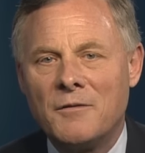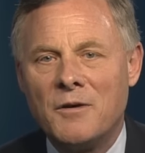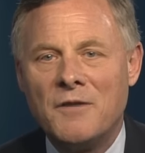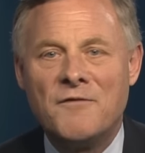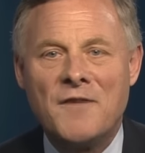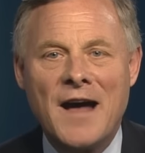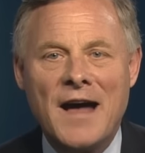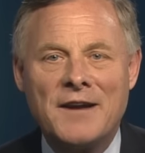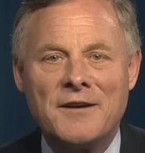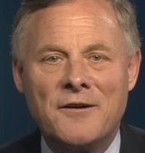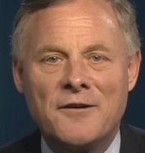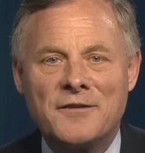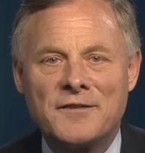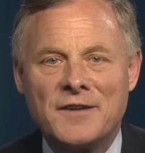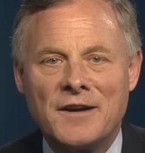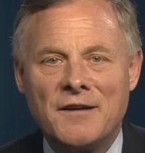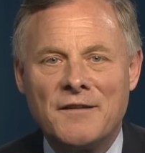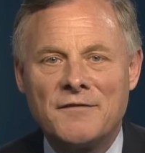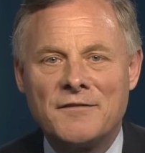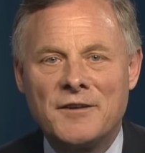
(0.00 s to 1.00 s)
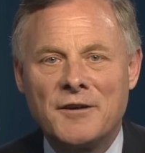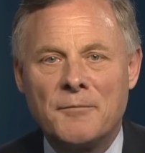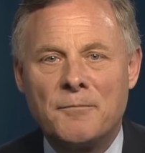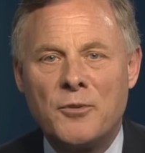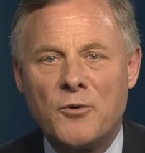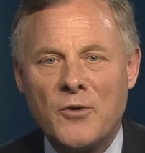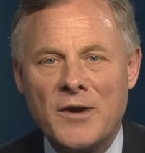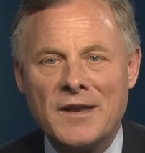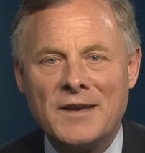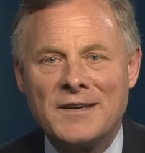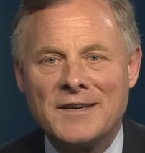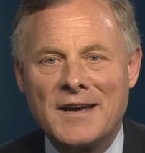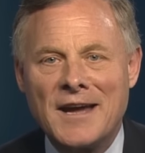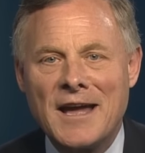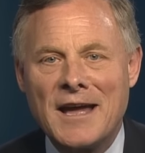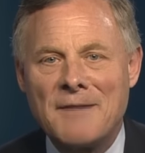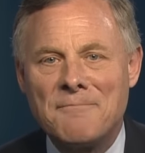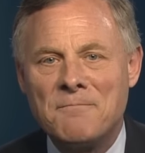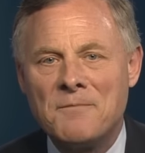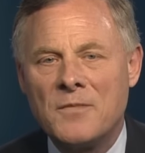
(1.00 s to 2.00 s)
We find ourselves at a point in
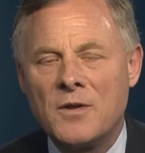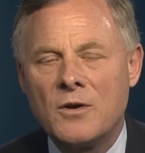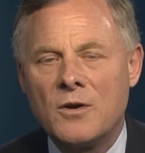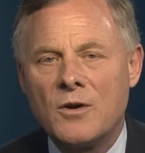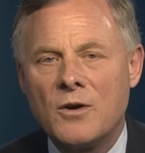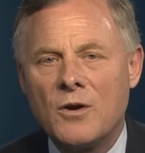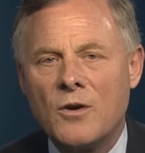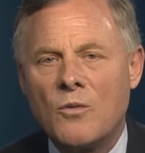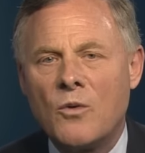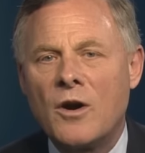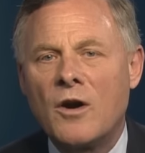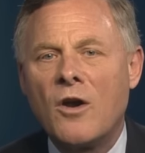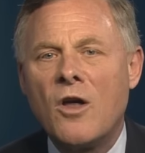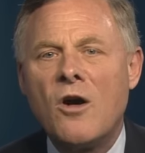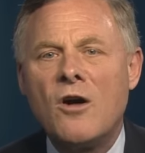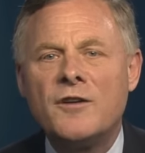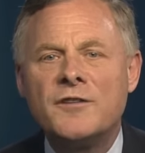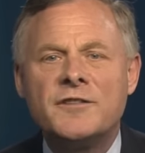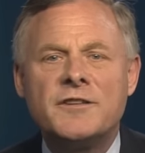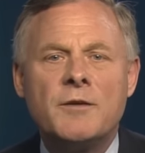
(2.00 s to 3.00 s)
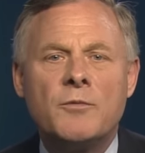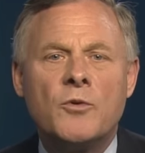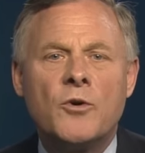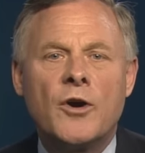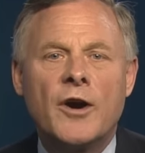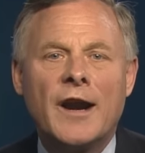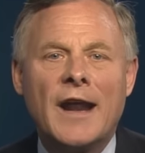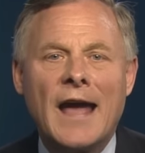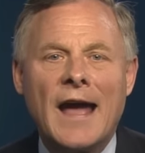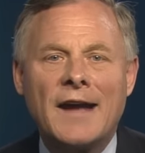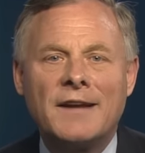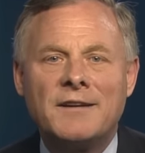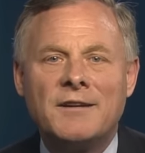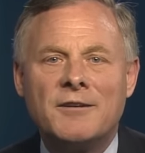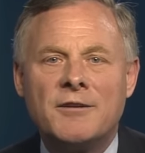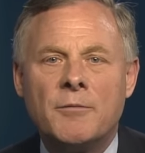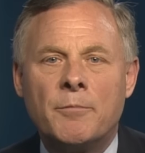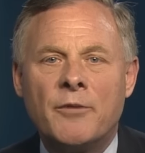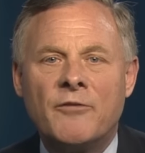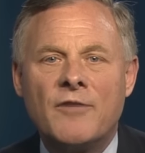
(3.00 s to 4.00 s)
time where laws that were
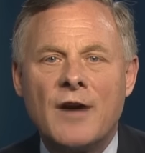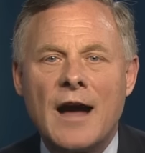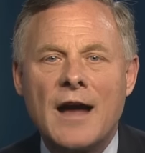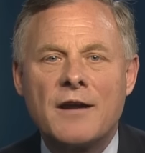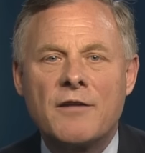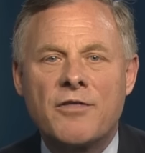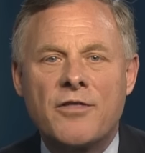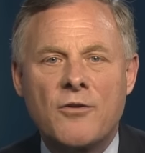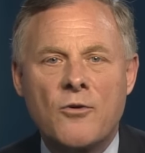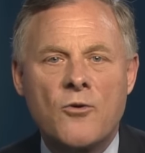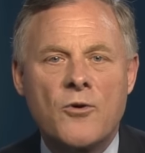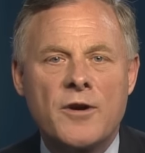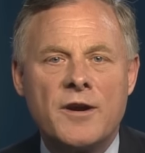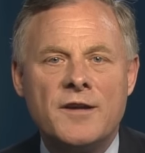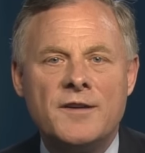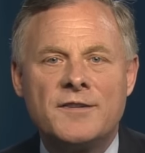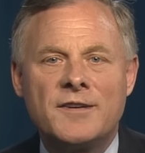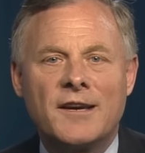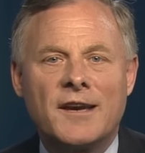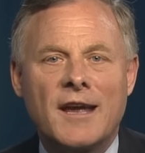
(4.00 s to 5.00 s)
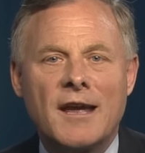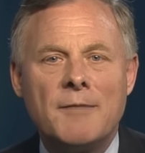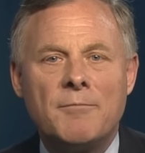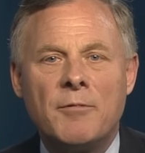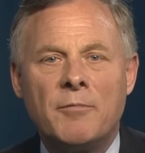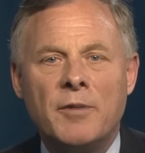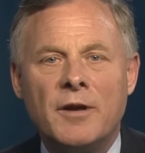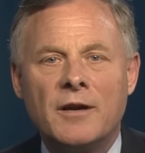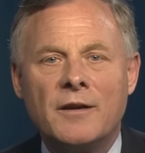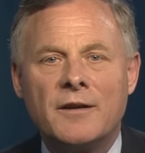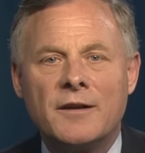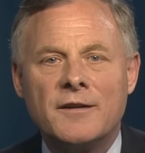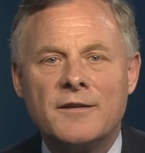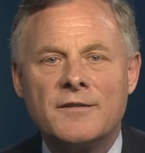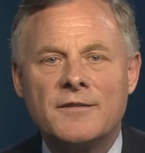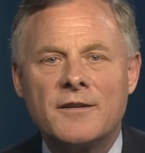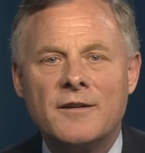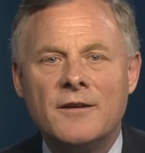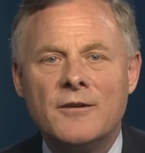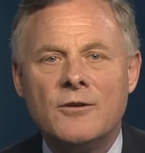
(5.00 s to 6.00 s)
enacted to provide authorities and
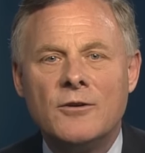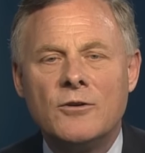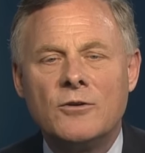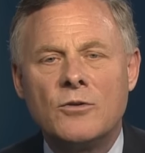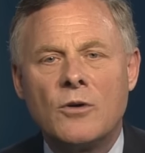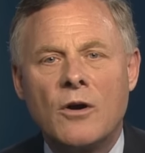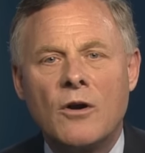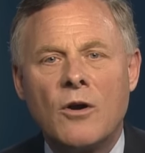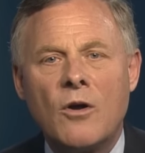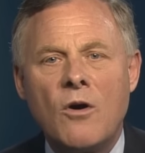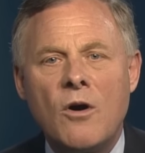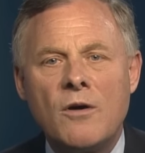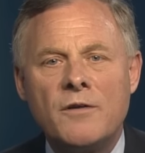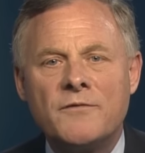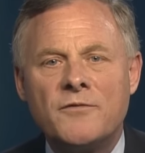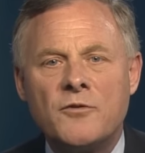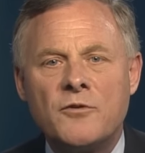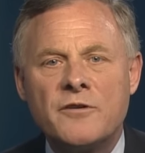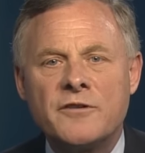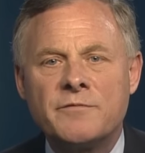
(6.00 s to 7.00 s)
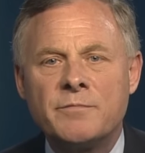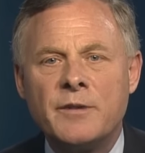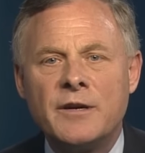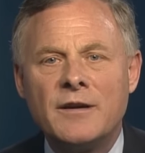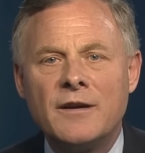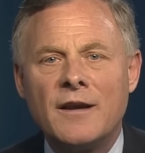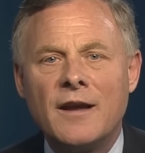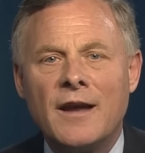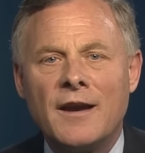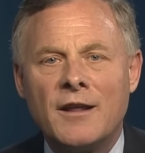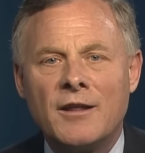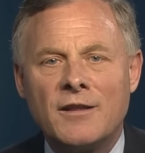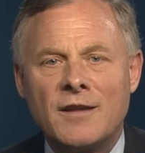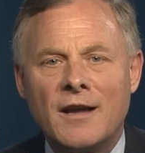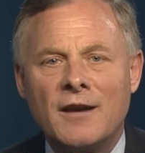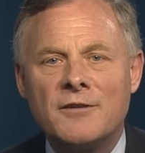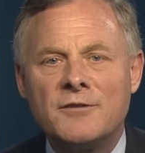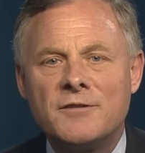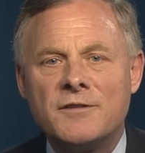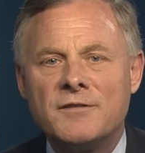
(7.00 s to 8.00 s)
capabilities to our law enforcement and
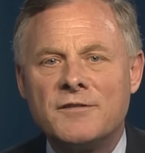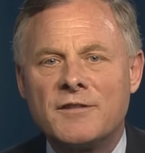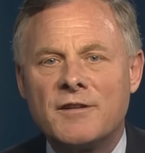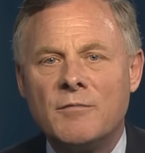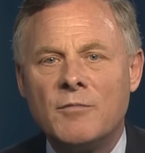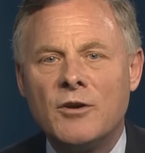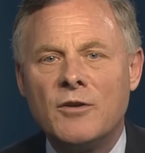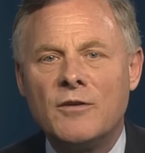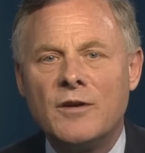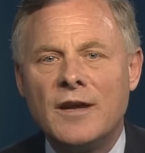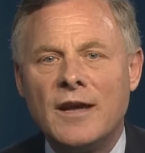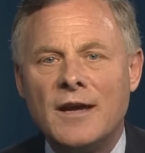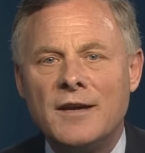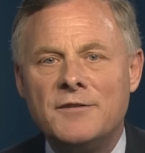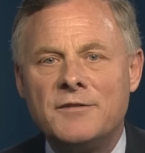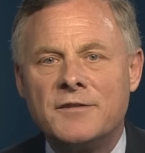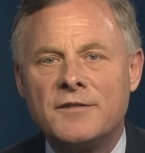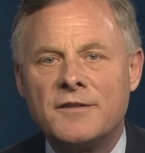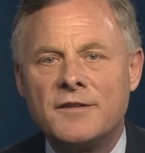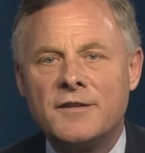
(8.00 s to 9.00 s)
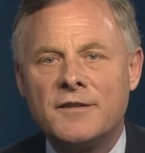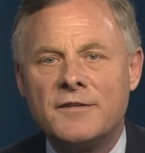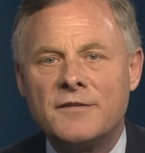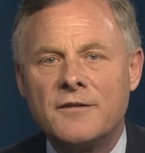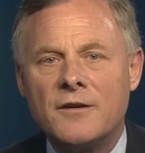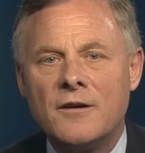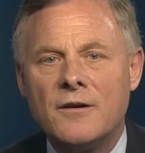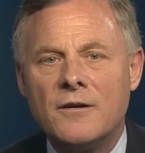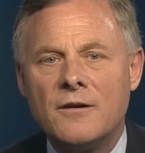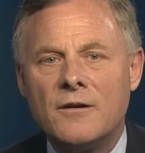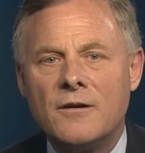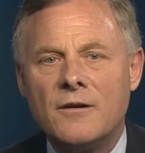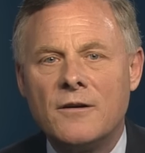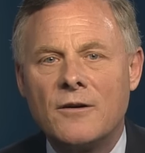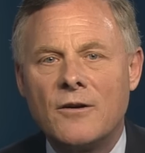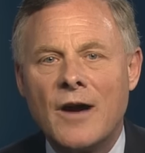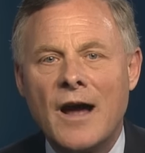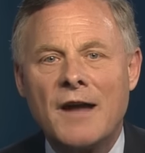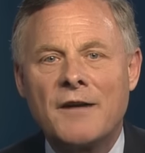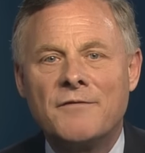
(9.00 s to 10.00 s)
intelligence community agencies
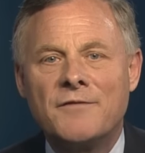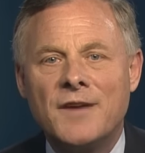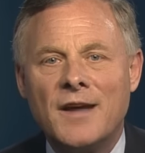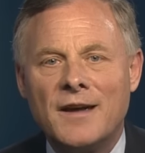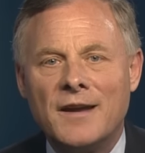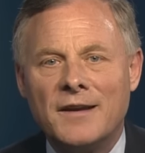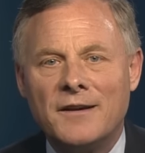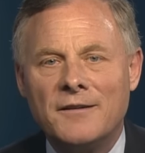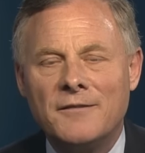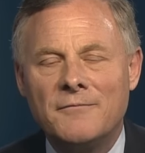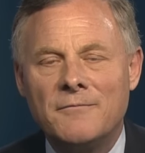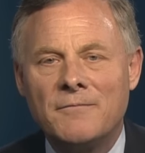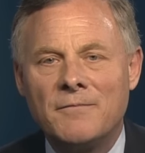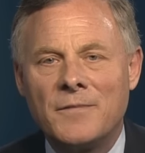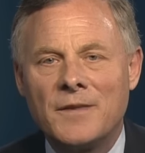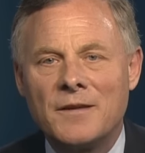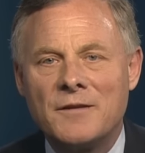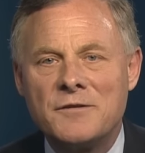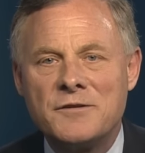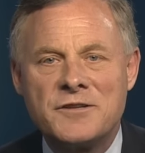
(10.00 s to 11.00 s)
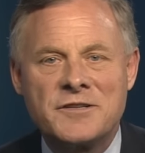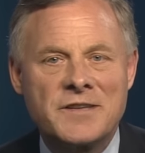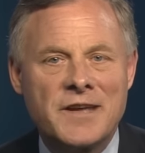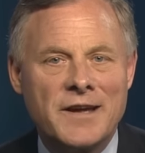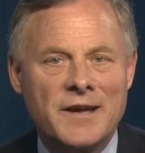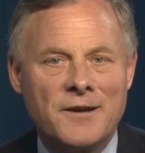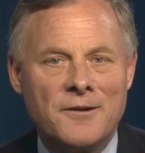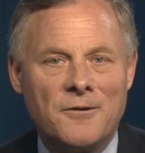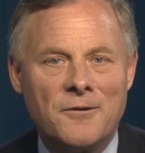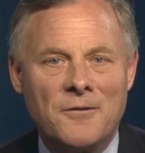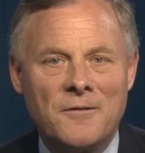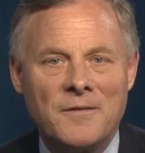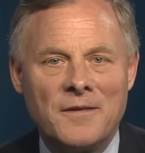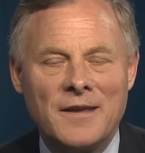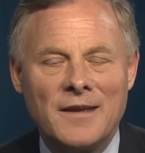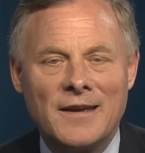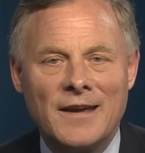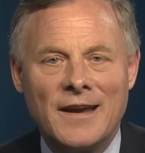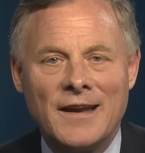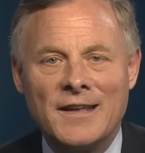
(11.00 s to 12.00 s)
are out of date, stale,
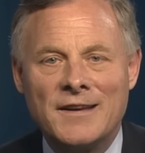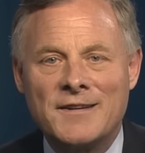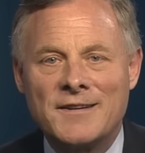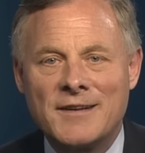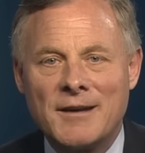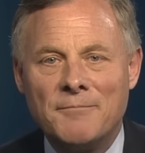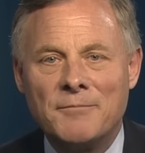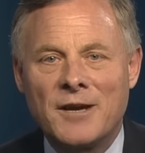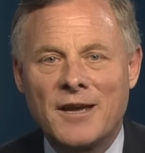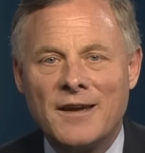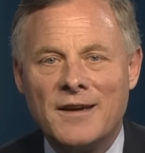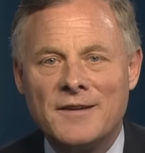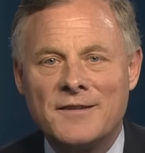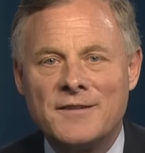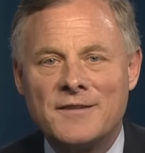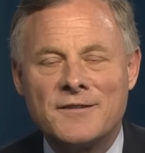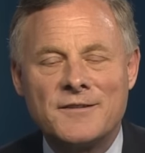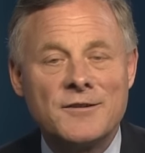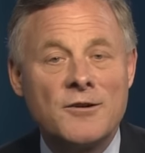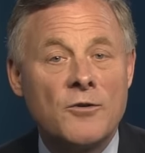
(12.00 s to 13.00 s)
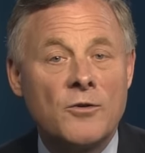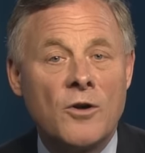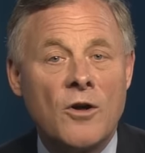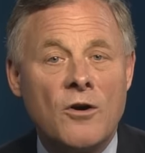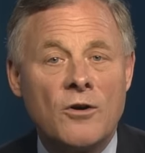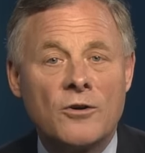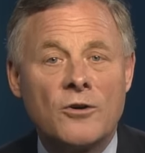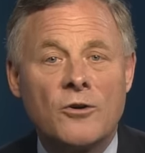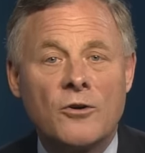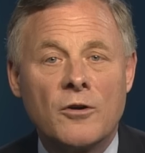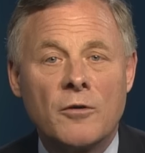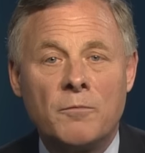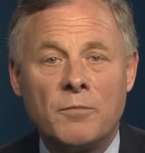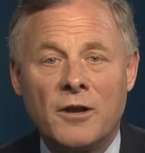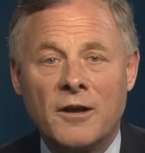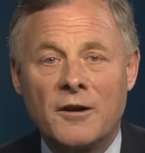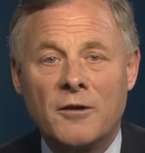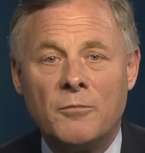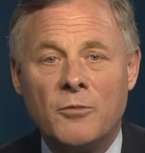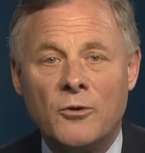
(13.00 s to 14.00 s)
and in some cases no longer
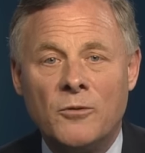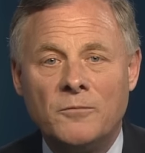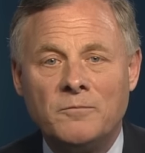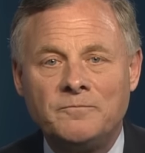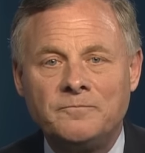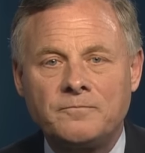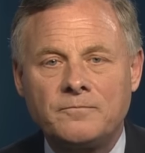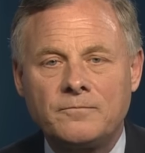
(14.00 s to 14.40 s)
applicable.